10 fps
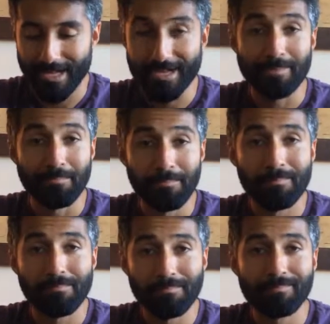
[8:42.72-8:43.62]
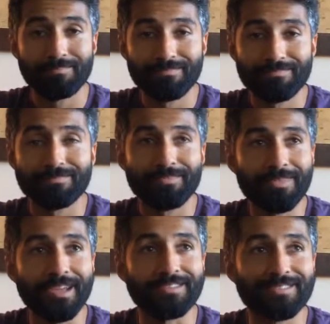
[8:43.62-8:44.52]
I am.
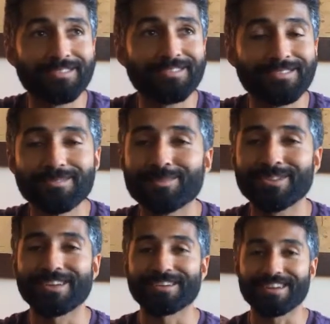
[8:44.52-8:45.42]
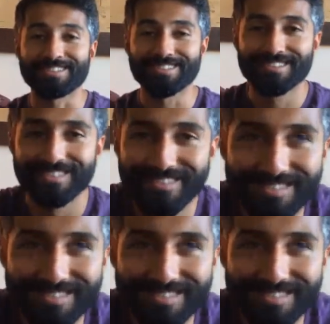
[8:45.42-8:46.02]
Thanks. Peace out, guys.